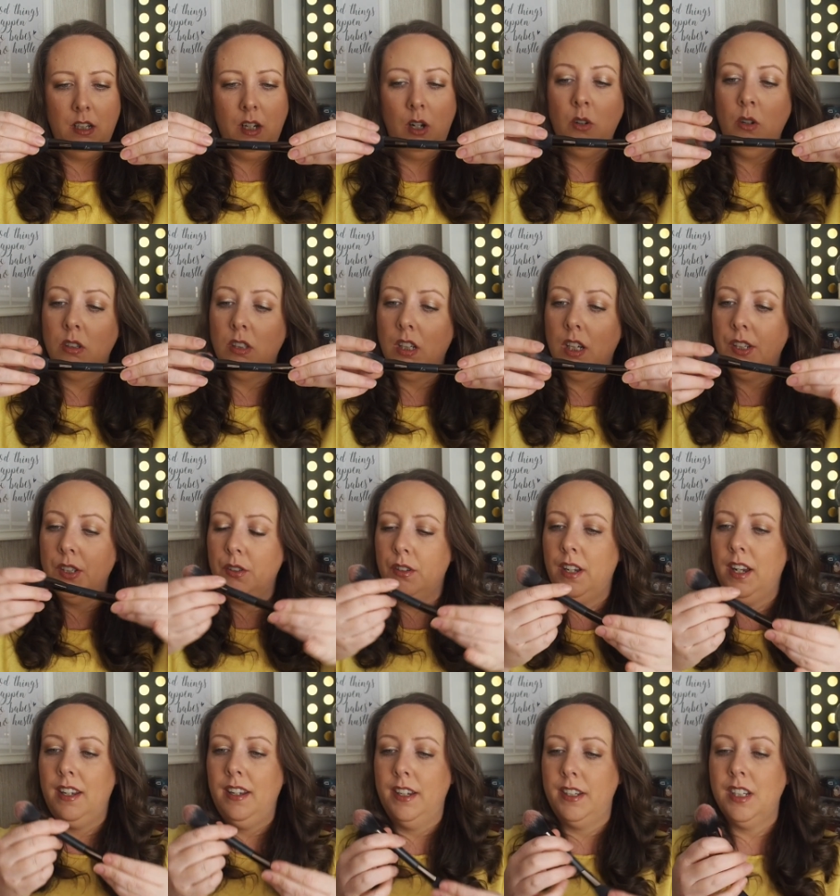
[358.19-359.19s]
Oh no, it's contour
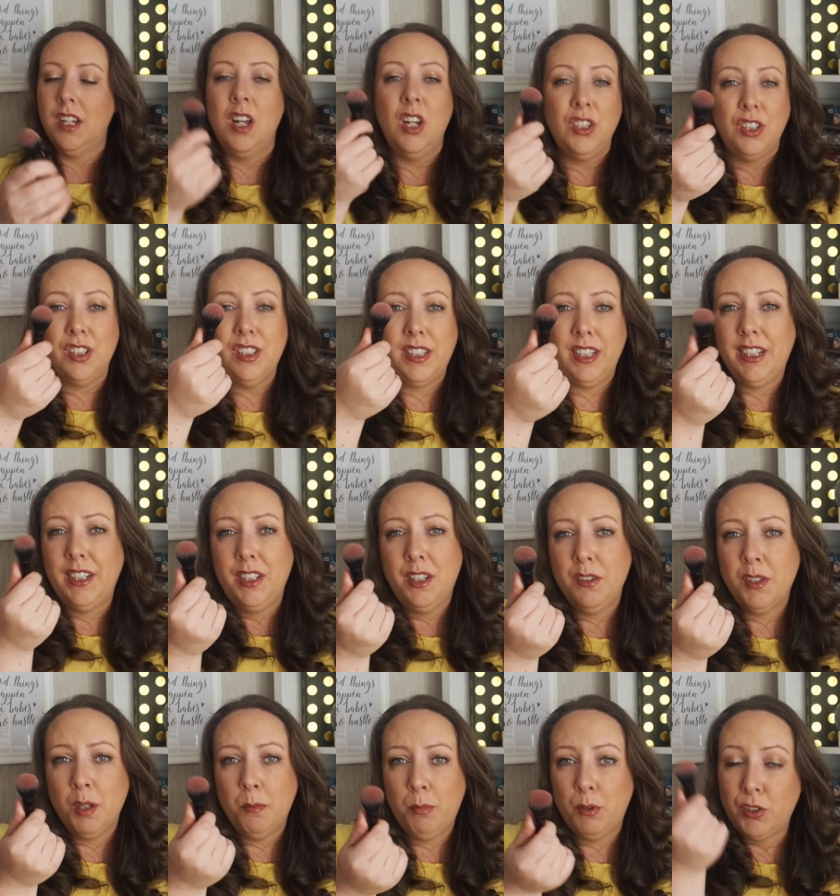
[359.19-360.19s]
and highlight. Just, you can
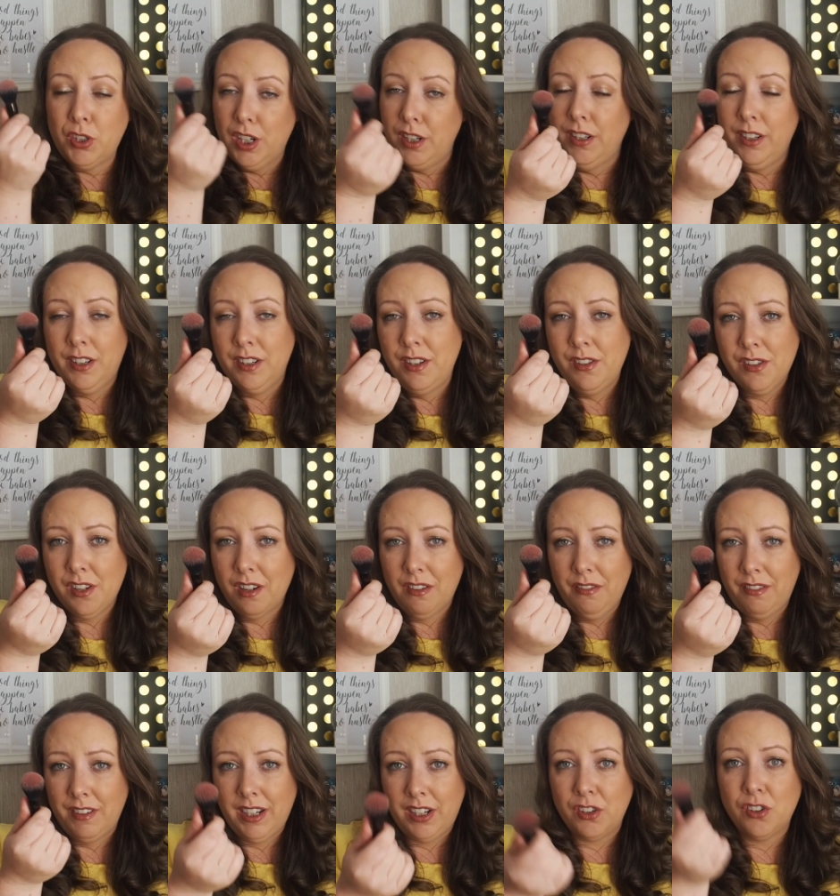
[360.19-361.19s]
use on blush. You can use on a
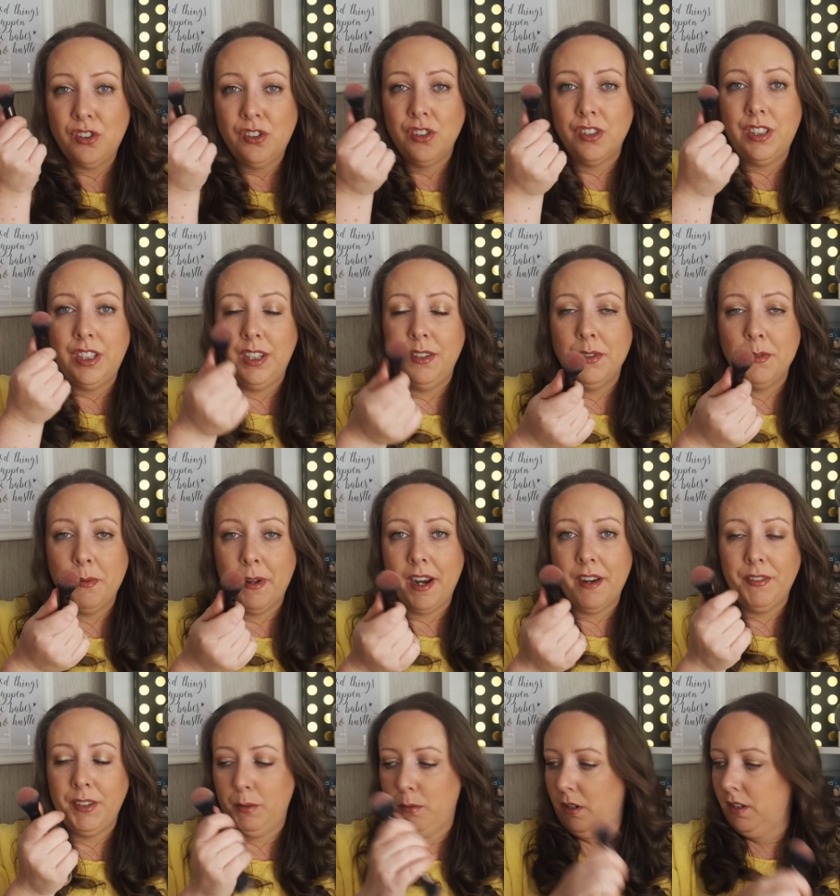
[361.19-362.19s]
foundation. Just use
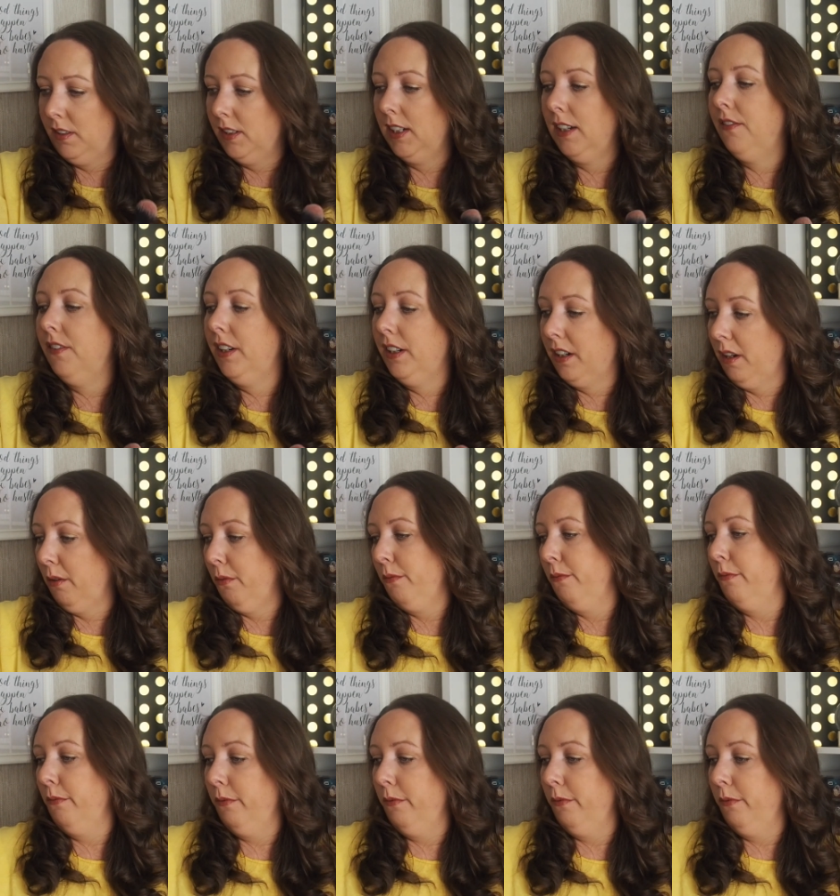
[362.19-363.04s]
whatever you want. Give it a go.